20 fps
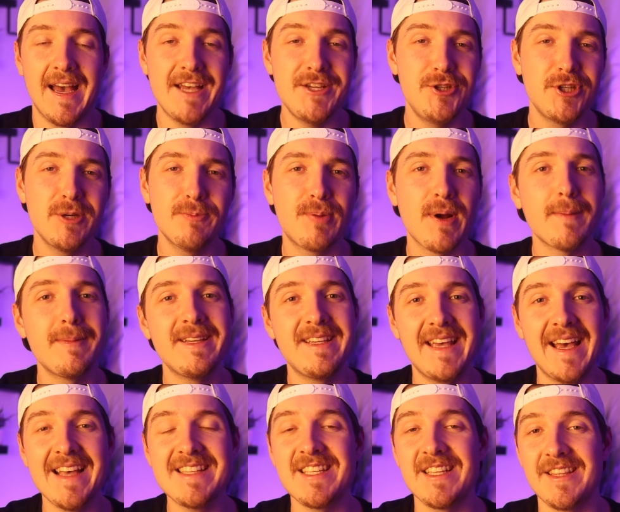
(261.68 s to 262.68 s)
As you can probably
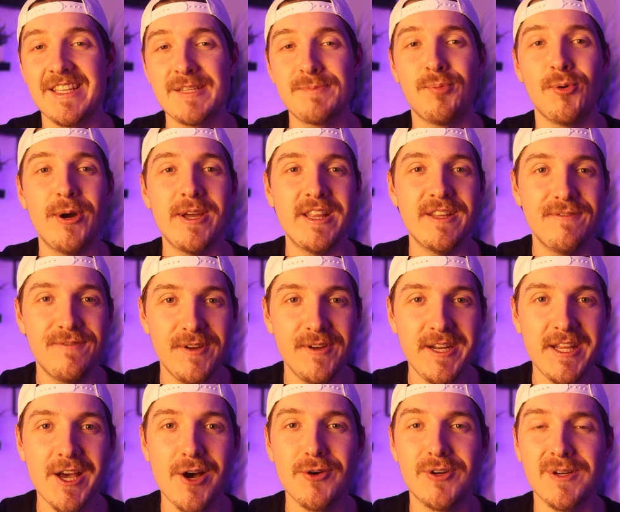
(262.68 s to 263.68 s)
guess at this point in the
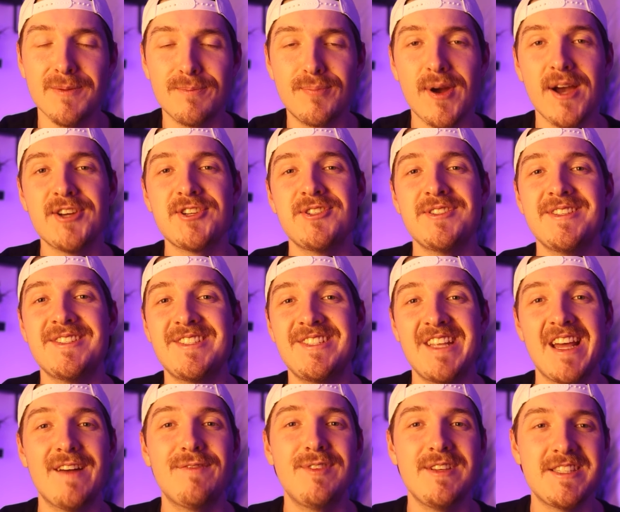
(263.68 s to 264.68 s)
video, compression is
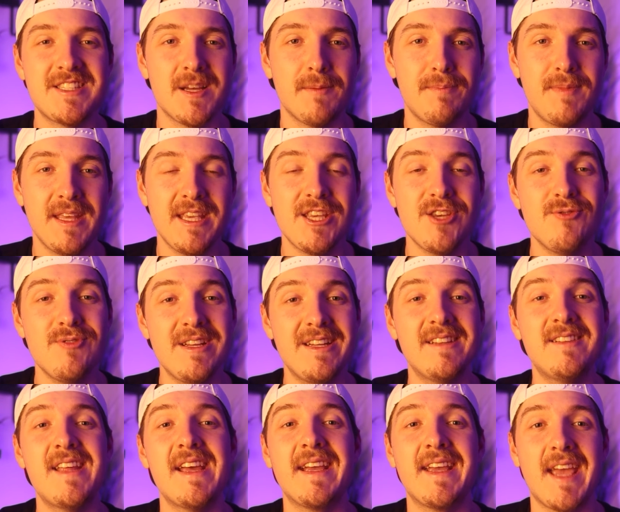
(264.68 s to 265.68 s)
definitely something you need
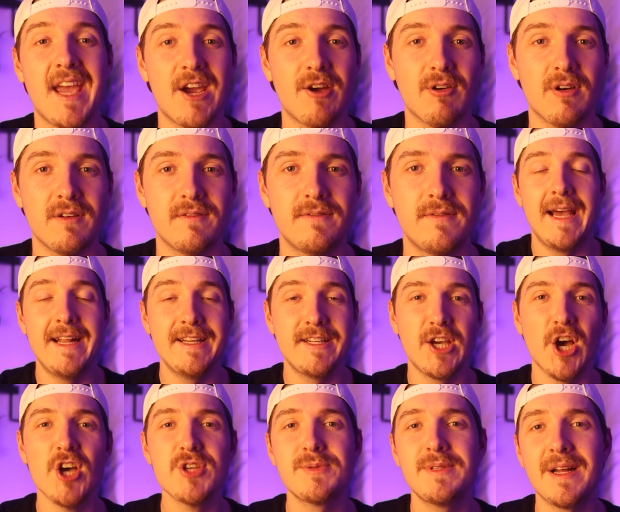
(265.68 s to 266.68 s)
to take care of. And it
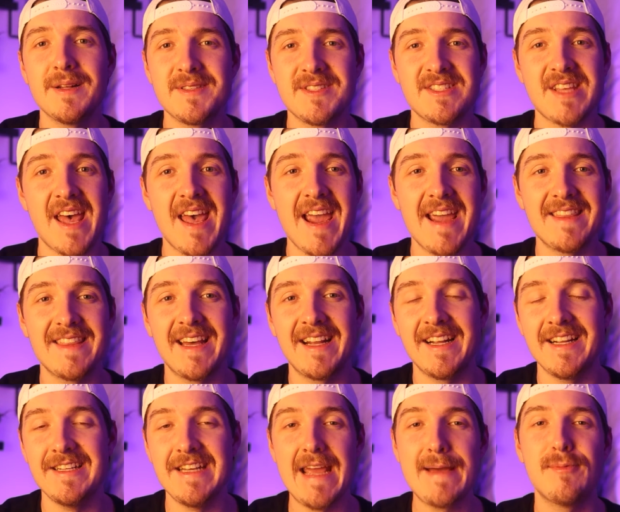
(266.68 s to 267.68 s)
goes without saying that
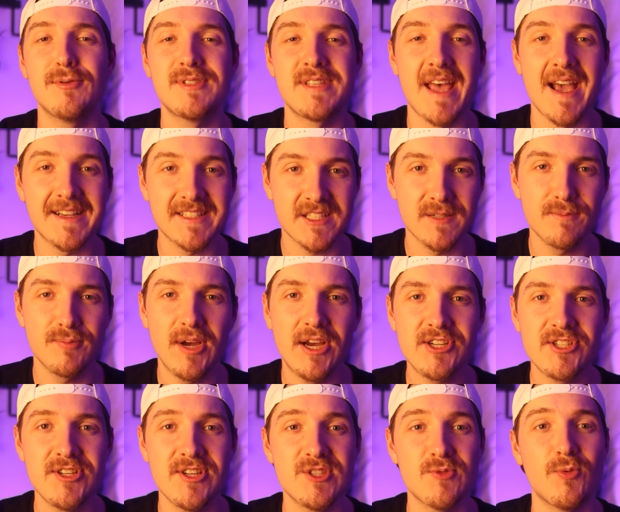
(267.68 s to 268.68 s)
enable text
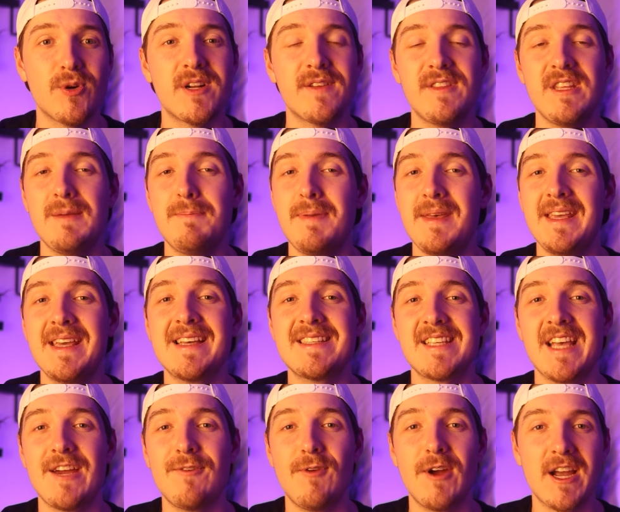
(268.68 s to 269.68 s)
compression is one of the P
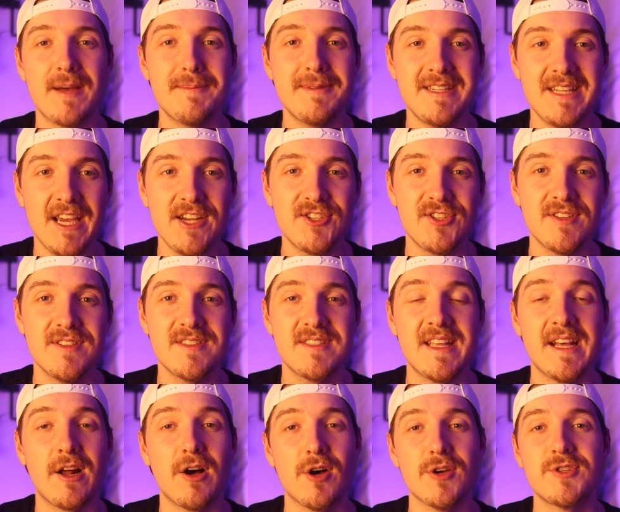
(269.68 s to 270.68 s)
S I recommendations
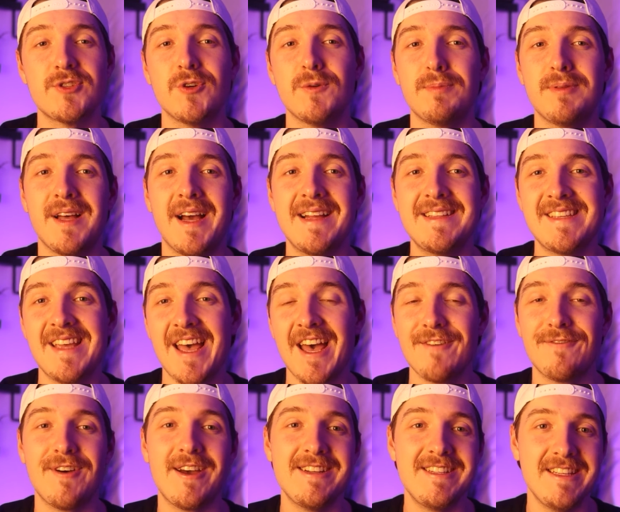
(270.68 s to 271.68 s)
that also apply to
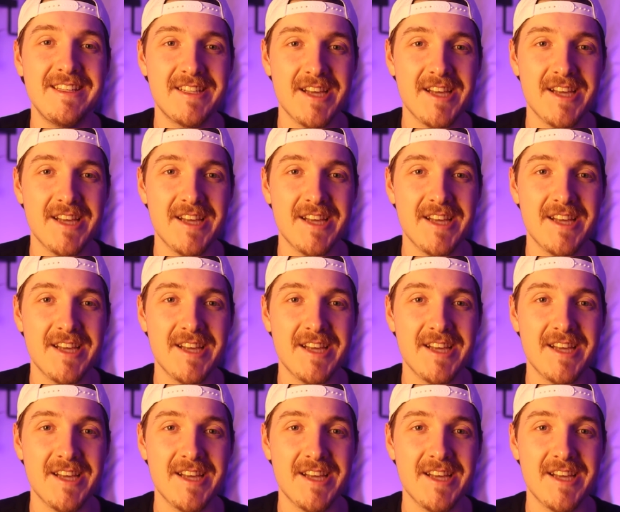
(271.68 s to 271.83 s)
F I D